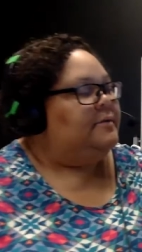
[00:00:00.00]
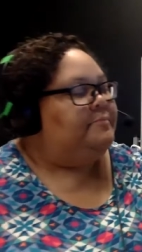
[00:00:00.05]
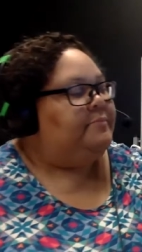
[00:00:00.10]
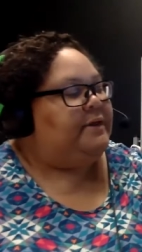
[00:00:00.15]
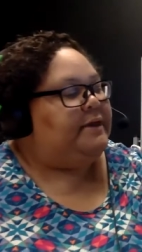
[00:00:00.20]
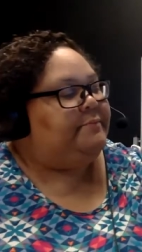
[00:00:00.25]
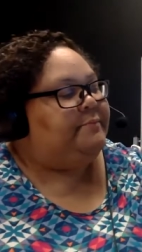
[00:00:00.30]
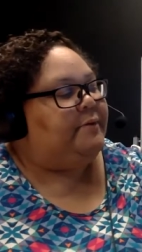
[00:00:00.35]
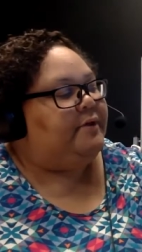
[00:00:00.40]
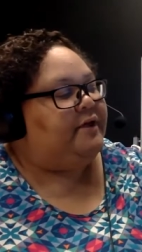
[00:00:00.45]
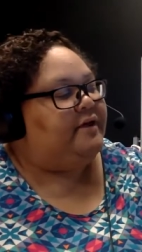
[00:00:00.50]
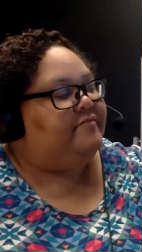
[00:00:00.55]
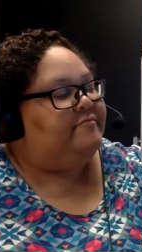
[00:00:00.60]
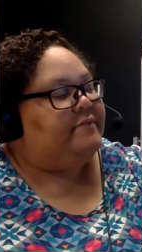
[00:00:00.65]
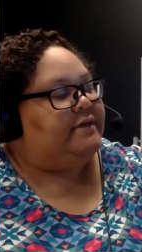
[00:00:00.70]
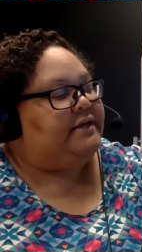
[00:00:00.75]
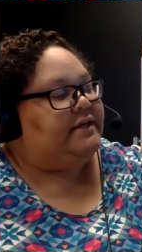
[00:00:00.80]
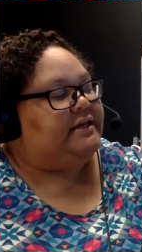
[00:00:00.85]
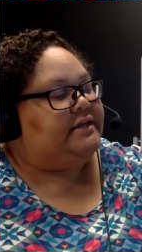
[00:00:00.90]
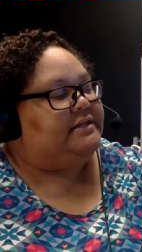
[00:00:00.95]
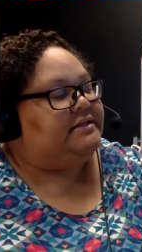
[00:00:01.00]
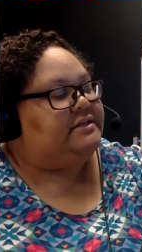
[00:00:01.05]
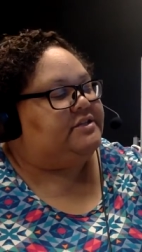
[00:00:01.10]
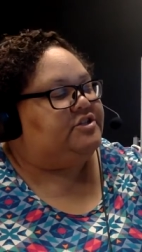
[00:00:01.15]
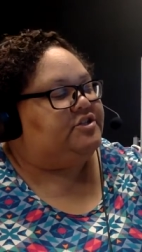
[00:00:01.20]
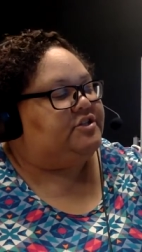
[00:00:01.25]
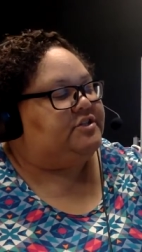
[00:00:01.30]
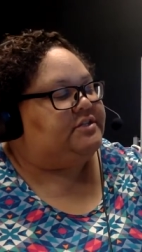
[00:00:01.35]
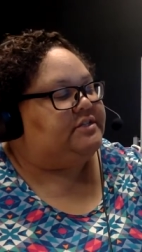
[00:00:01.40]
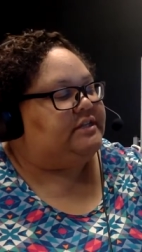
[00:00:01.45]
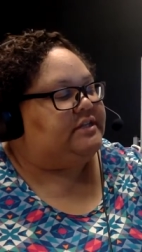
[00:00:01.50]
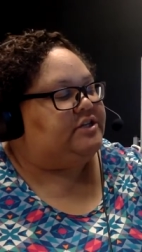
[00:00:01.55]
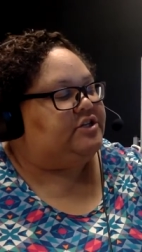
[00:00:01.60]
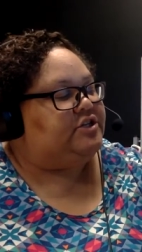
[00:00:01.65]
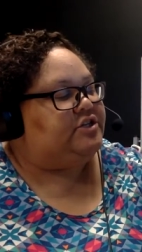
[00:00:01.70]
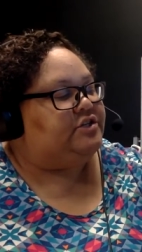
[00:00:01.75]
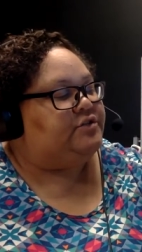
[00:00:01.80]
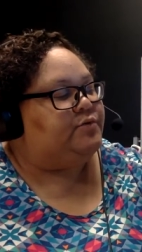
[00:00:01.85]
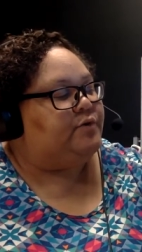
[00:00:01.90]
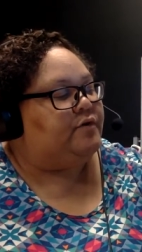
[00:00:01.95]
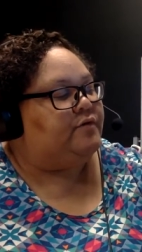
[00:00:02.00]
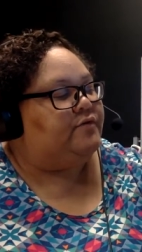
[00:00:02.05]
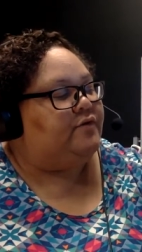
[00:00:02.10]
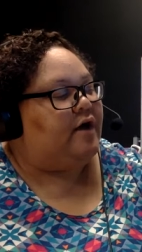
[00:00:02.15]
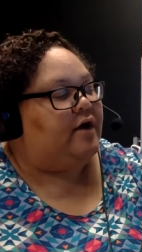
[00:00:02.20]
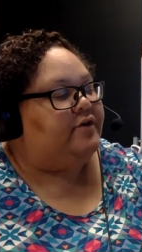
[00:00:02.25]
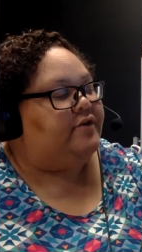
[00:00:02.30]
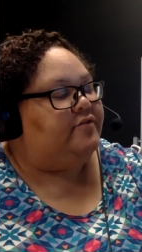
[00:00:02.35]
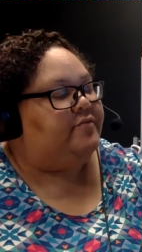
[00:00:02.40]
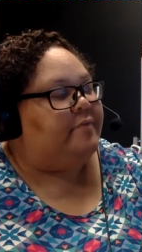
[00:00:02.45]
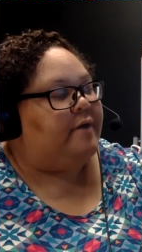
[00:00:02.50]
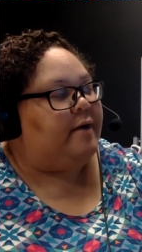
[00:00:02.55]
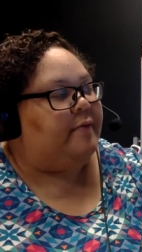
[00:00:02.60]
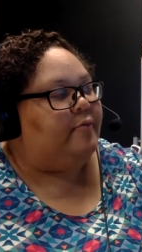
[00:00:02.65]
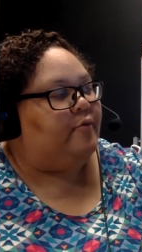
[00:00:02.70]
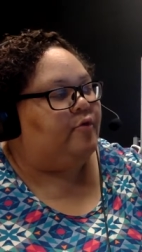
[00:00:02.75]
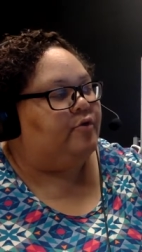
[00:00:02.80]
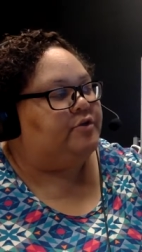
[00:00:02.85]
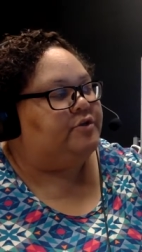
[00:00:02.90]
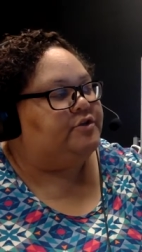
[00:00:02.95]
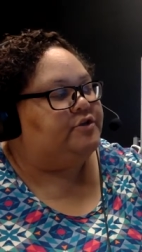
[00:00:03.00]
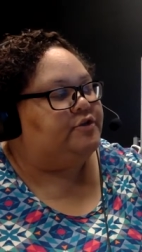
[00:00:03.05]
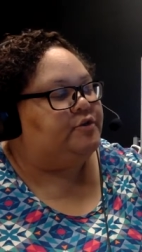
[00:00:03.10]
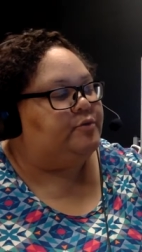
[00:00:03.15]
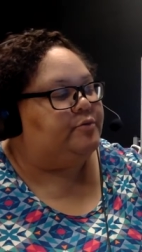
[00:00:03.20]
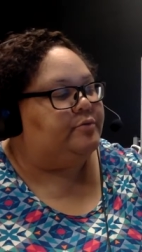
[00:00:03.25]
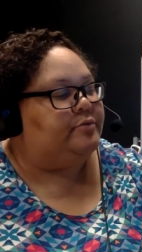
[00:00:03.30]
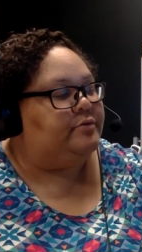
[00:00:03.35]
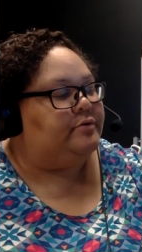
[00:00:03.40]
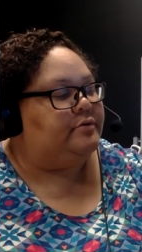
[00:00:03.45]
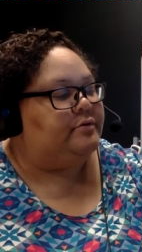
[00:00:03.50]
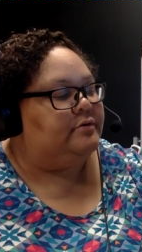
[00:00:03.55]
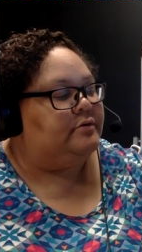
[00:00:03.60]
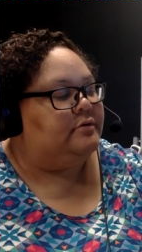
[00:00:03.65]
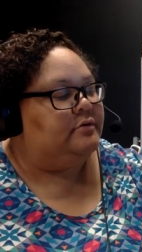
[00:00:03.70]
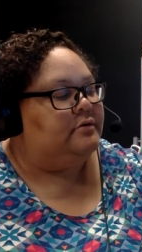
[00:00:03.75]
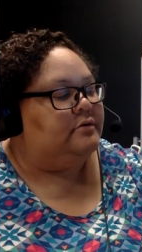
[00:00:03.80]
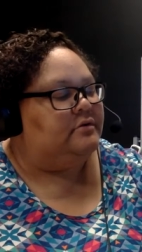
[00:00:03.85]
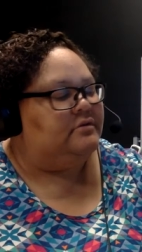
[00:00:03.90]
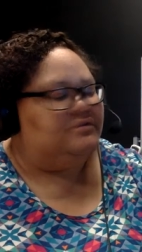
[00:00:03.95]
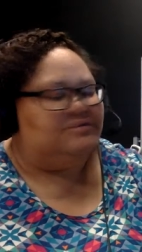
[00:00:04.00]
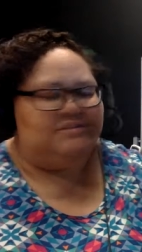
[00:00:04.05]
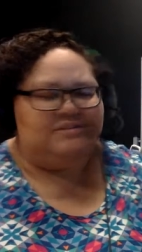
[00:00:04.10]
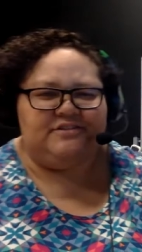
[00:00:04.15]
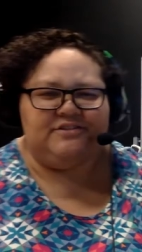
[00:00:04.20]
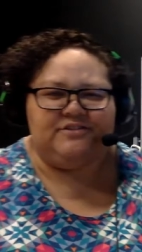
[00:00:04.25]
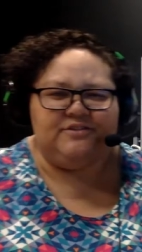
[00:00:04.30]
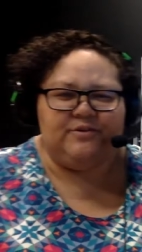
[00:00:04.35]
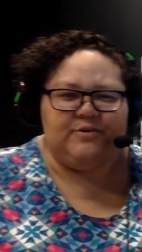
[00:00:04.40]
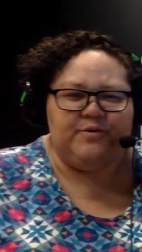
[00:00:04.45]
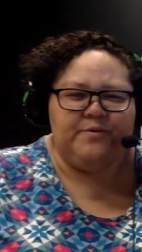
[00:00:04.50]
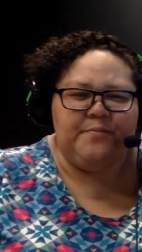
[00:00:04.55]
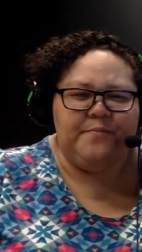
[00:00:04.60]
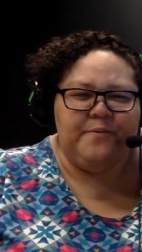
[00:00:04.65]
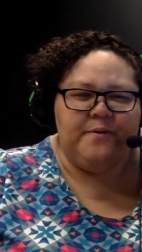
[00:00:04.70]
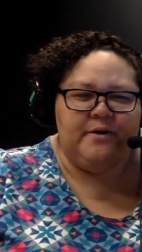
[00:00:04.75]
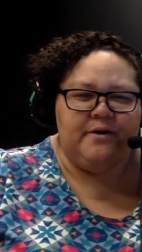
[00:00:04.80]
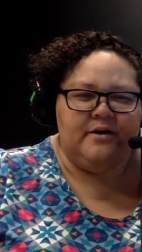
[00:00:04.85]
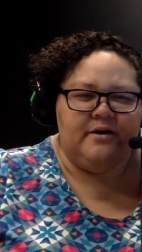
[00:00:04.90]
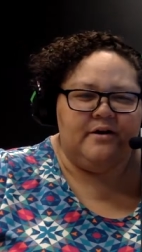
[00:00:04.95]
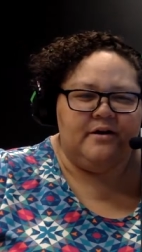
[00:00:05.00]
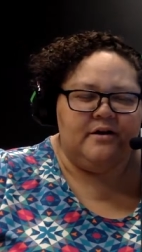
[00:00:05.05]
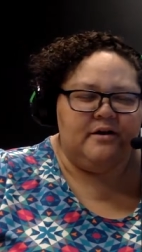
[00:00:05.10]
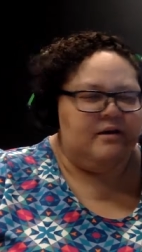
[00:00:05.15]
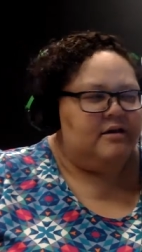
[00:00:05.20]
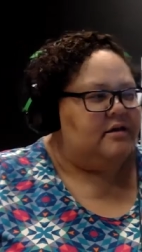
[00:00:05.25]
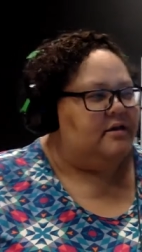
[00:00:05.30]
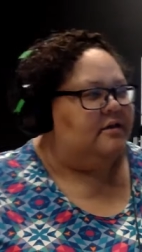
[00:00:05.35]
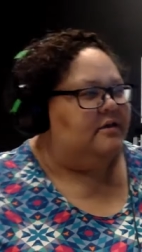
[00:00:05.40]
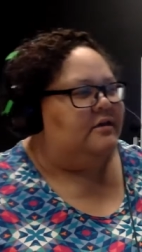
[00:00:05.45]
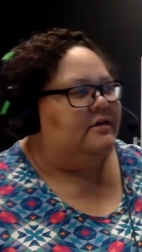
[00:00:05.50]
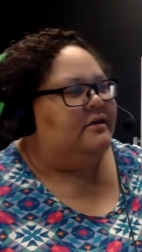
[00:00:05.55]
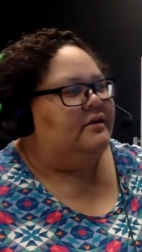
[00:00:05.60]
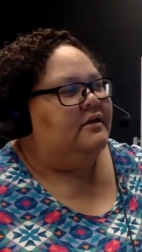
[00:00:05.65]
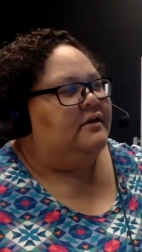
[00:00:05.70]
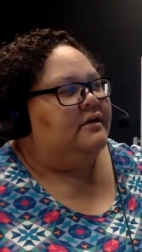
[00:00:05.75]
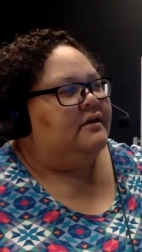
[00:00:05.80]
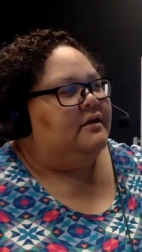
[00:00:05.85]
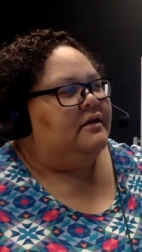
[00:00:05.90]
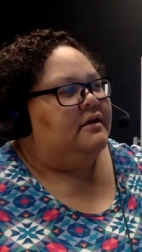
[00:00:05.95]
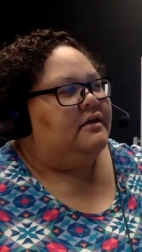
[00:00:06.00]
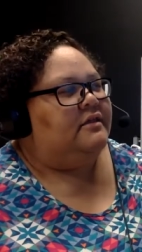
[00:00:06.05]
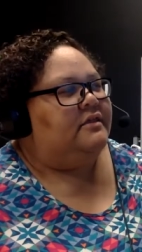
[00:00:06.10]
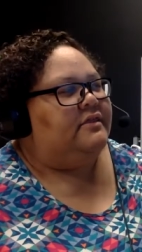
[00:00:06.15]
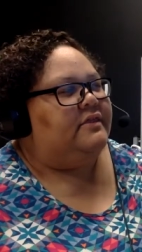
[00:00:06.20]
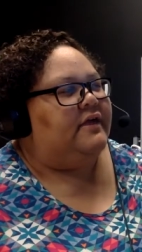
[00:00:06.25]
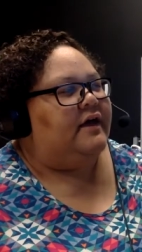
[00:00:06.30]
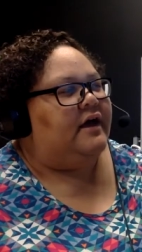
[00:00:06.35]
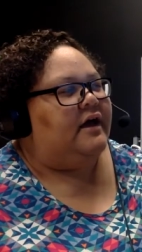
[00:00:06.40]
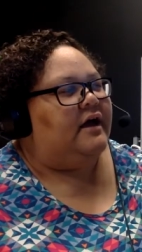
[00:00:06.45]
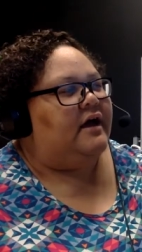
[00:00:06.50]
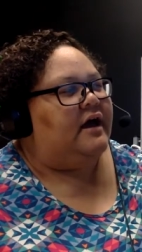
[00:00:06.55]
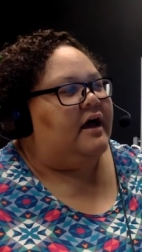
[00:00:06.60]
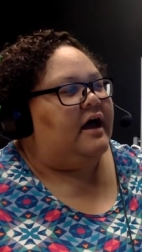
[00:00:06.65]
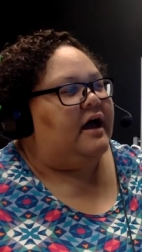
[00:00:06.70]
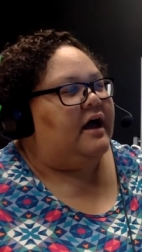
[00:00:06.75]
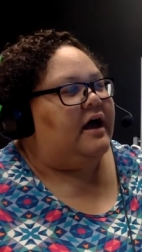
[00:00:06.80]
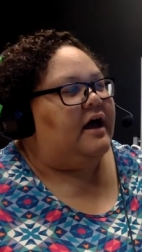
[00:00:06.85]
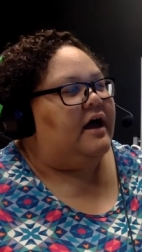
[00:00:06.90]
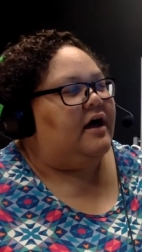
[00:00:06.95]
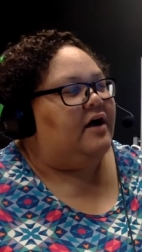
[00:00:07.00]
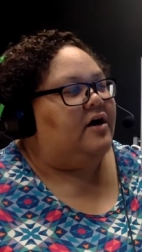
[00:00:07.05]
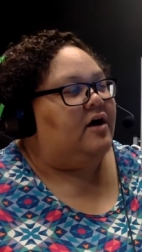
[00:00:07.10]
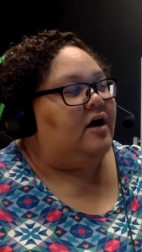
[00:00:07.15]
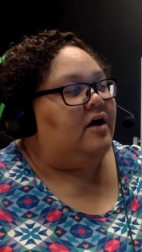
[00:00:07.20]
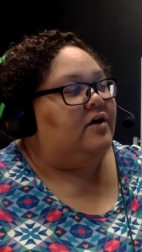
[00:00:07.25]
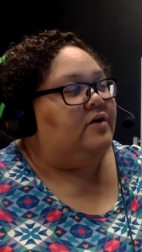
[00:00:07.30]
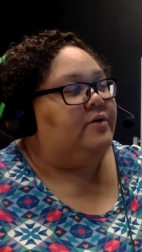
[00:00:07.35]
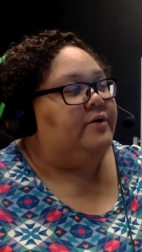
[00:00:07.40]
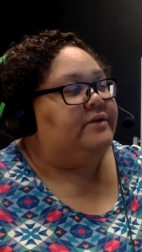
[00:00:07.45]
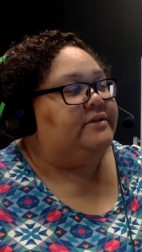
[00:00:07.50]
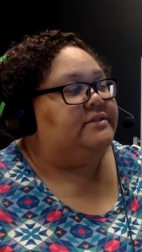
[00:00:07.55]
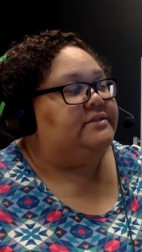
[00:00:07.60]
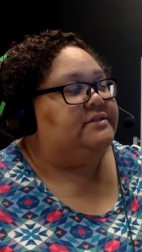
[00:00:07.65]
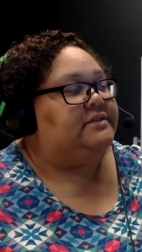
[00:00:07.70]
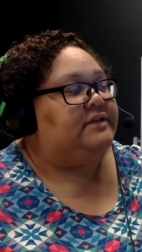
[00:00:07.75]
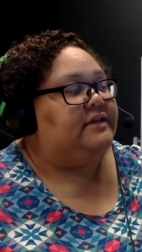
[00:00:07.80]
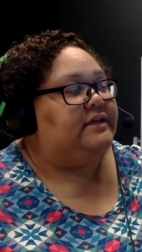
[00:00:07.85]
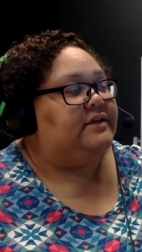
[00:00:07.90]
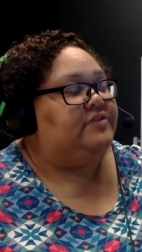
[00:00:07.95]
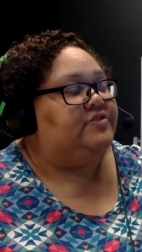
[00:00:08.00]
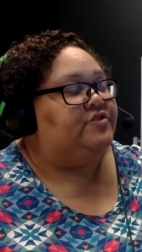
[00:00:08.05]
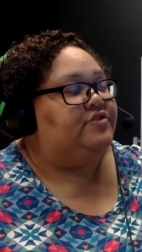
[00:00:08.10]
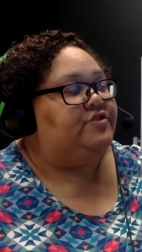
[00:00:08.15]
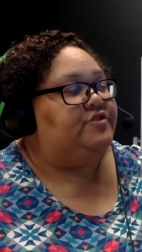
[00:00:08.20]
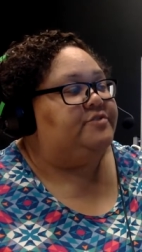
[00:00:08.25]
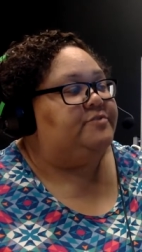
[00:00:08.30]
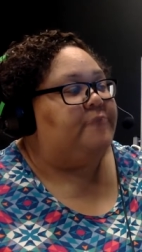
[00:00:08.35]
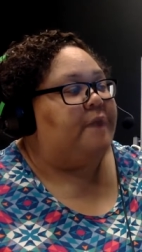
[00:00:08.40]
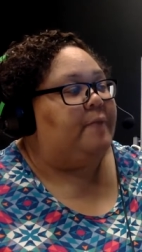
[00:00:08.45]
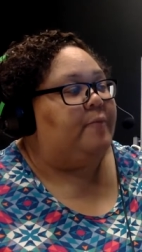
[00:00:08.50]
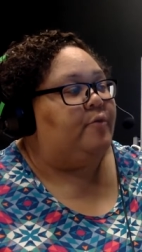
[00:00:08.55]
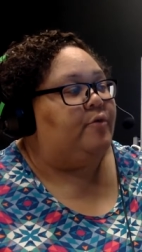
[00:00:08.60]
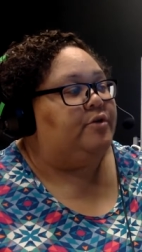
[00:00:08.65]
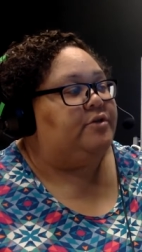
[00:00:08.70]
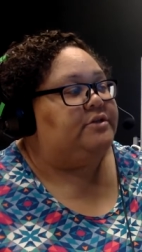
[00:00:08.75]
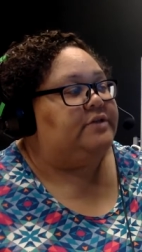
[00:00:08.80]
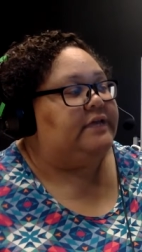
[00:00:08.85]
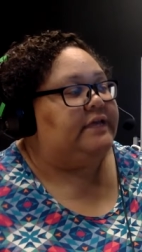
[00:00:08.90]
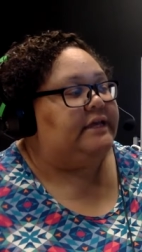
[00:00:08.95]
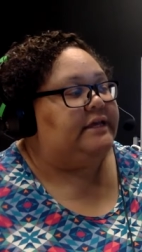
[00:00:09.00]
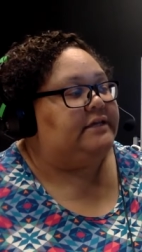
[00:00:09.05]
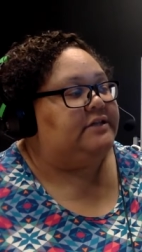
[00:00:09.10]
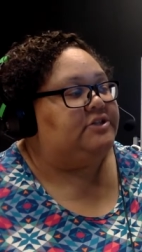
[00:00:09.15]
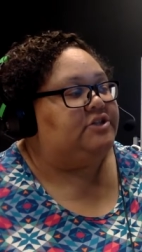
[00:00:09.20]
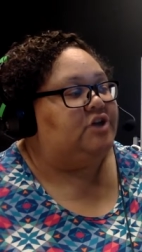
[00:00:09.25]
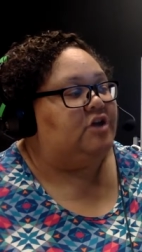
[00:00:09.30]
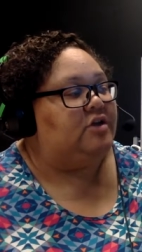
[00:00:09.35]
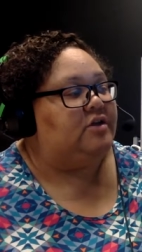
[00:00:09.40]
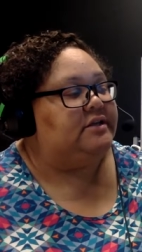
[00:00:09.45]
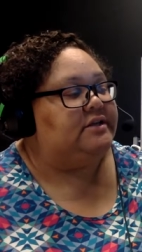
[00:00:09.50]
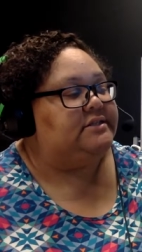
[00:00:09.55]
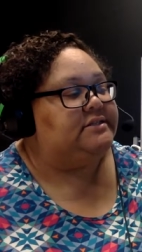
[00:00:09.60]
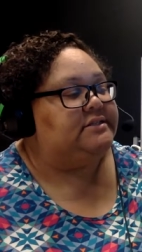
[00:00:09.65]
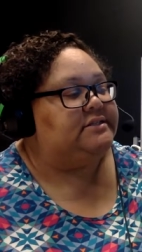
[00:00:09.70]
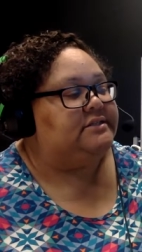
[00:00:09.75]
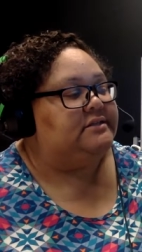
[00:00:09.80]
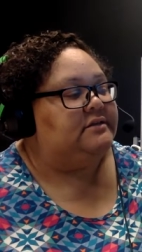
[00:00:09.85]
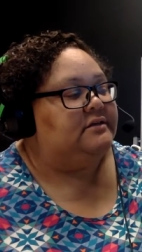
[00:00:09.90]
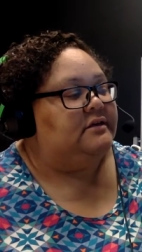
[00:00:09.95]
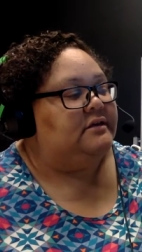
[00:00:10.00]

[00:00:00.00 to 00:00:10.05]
People of many indigenous nations were fond of popcorn soup. Soup? The Algonquins introduced popcorn to English colonists.